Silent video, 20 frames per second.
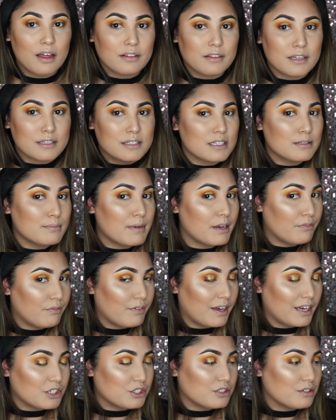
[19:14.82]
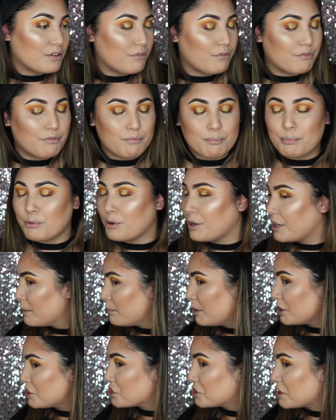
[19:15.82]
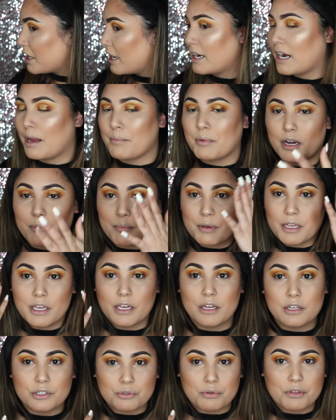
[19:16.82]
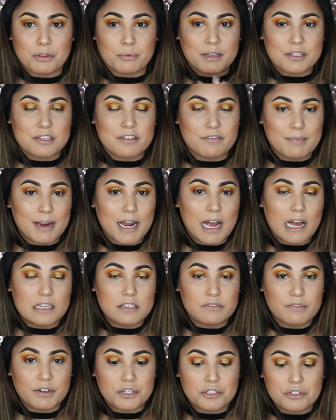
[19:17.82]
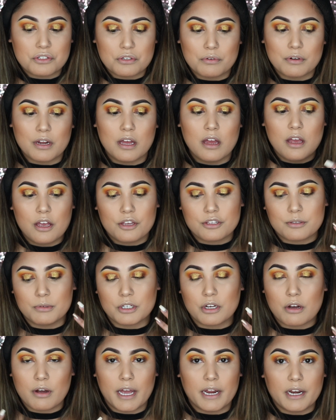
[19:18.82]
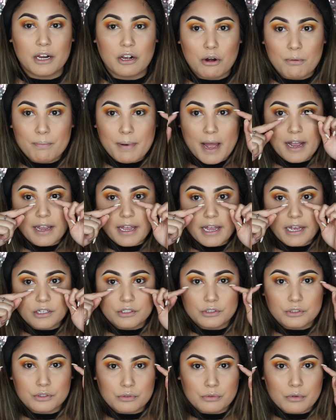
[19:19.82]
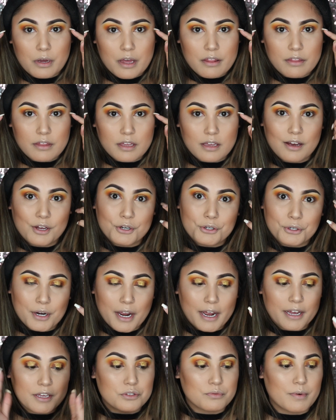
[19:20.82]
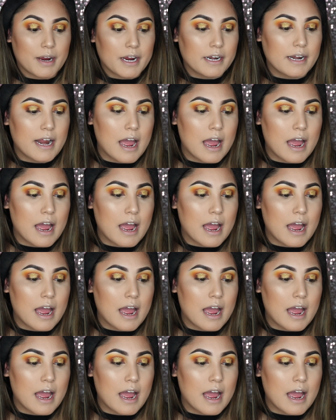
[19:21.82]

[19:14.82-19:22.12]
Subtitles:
This is my face pretty much done. I'm going to be doing the rest of my eyes very soon. So I'm going to go ahead and go back and do the under eyes right